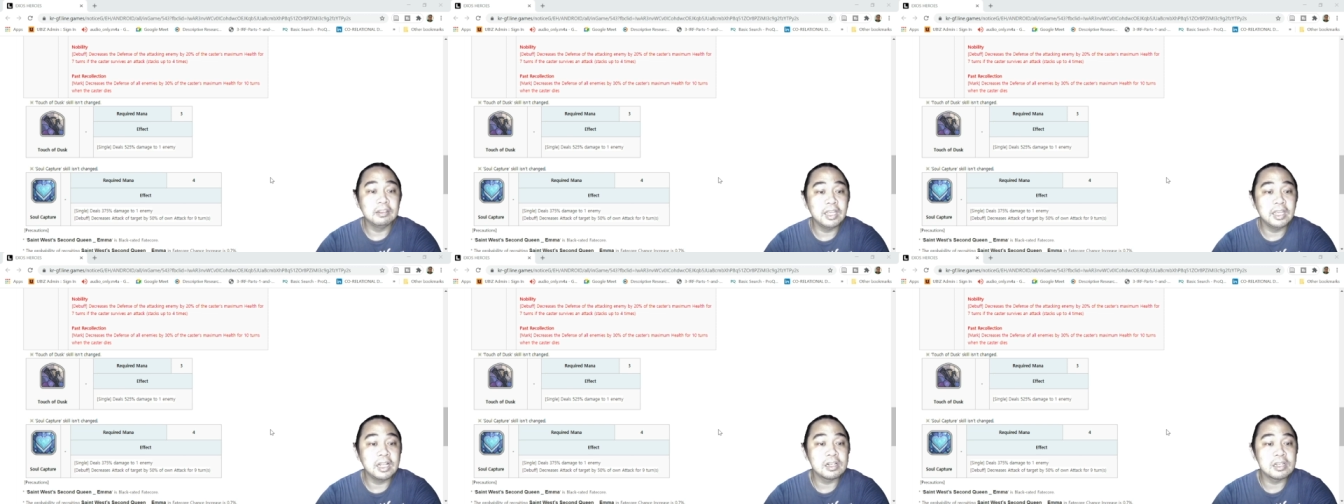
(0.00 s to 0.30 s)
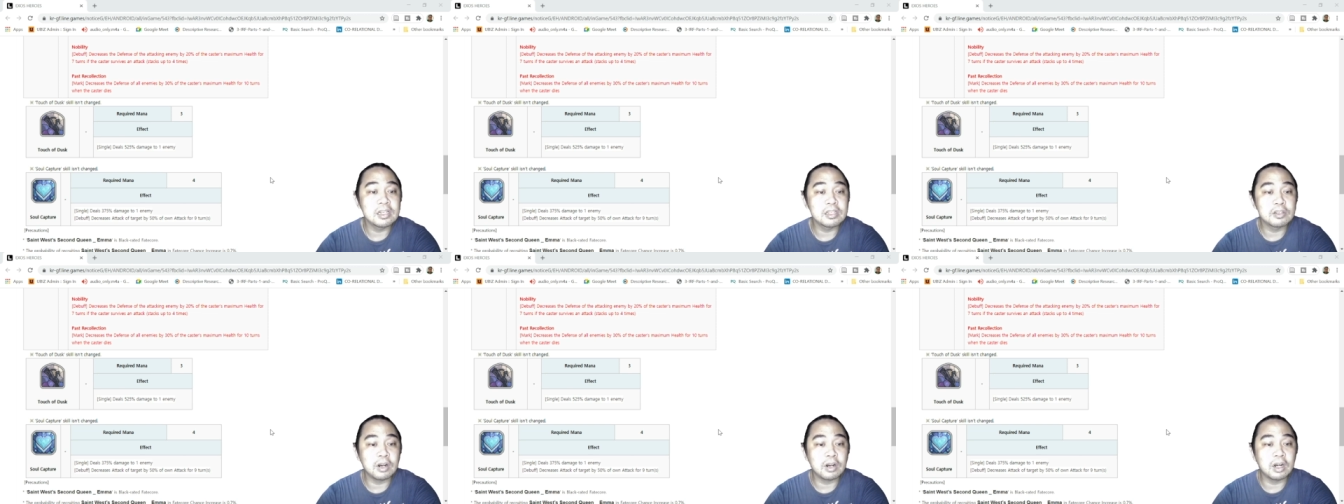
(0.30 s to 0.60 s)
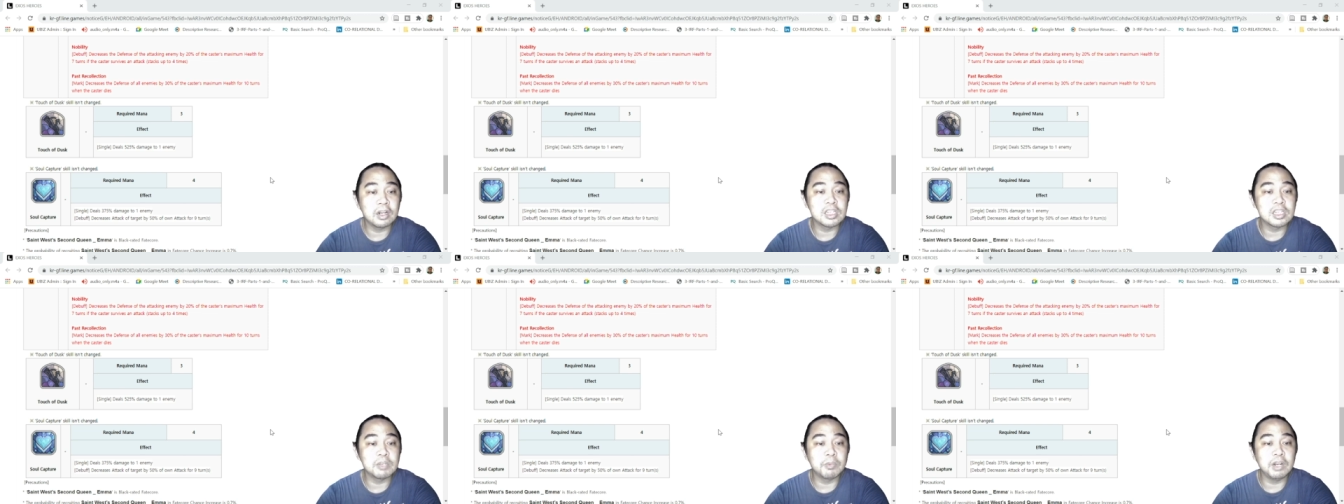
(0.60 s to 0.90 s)
deals three
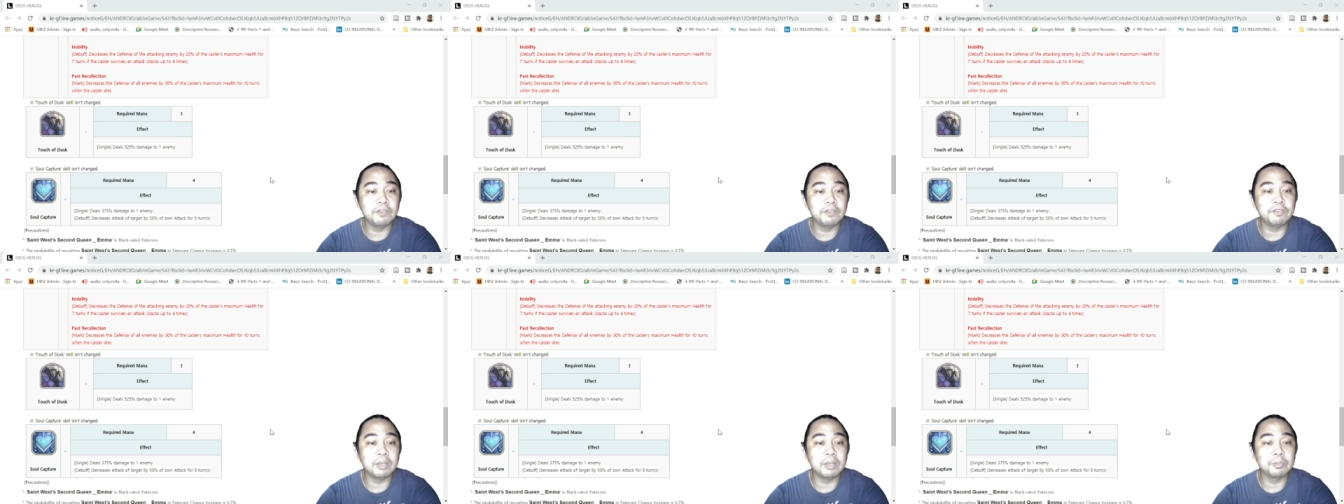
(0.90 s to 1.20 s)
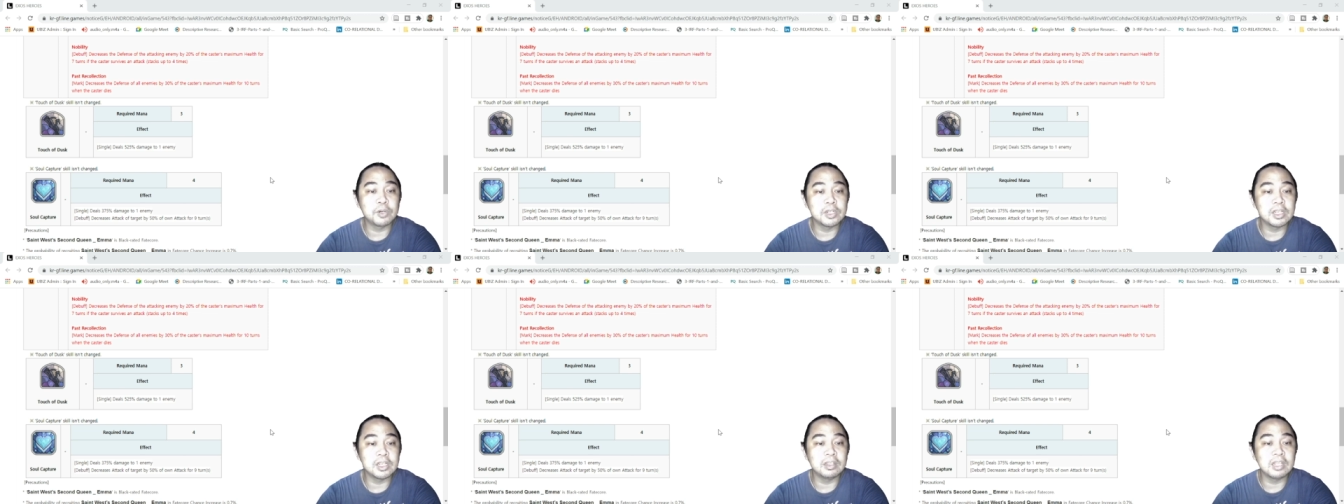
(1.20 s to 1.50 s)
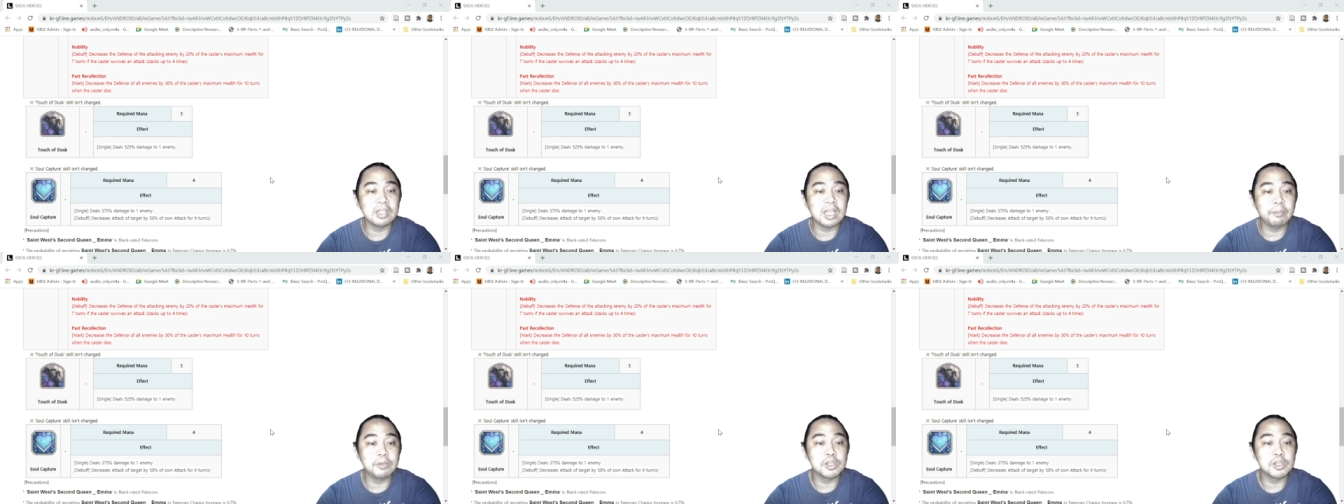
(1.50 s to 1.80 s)
hundred seventy-five percent
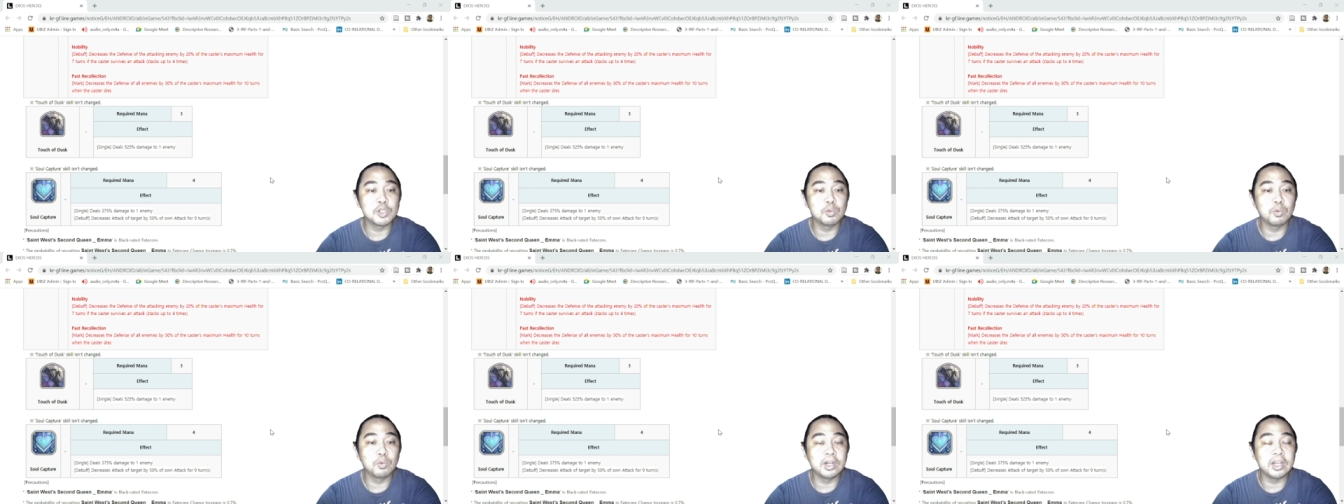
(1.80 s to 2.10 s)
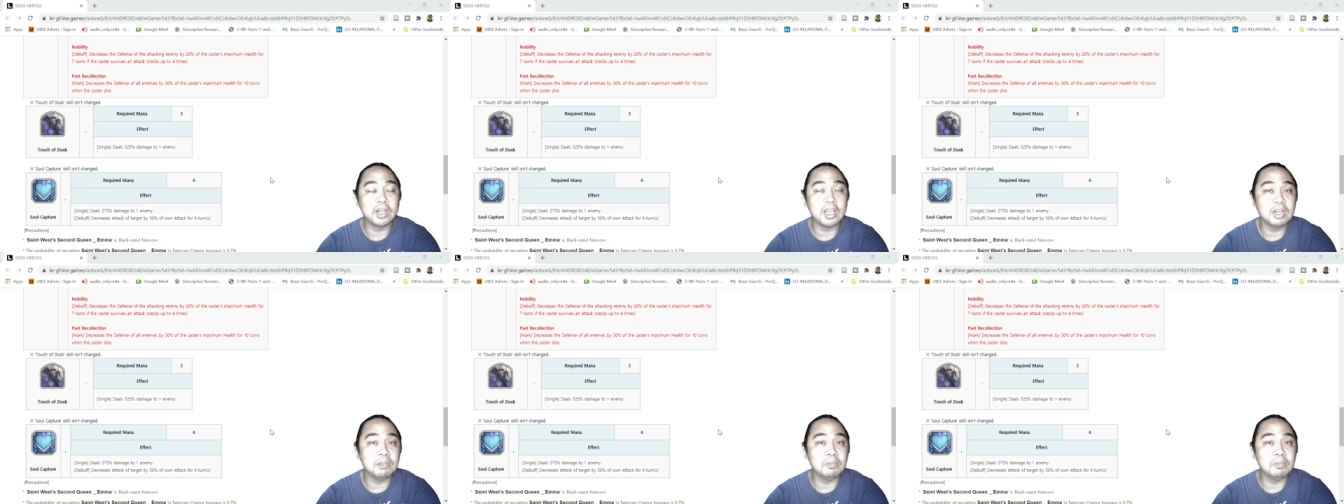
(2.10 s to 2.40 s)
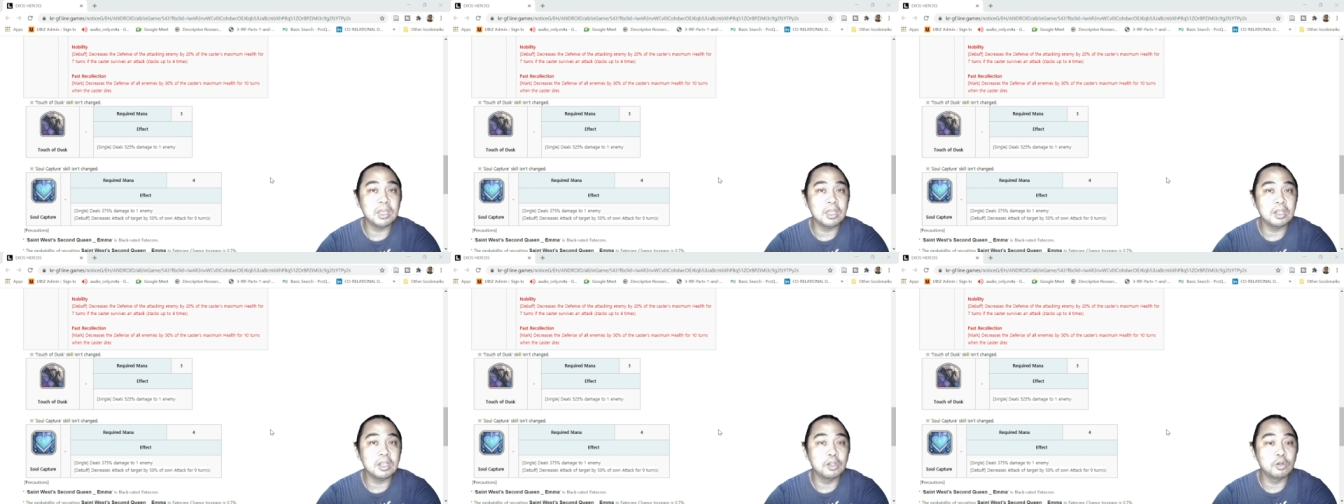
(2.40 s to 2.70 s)
damage to one enemy,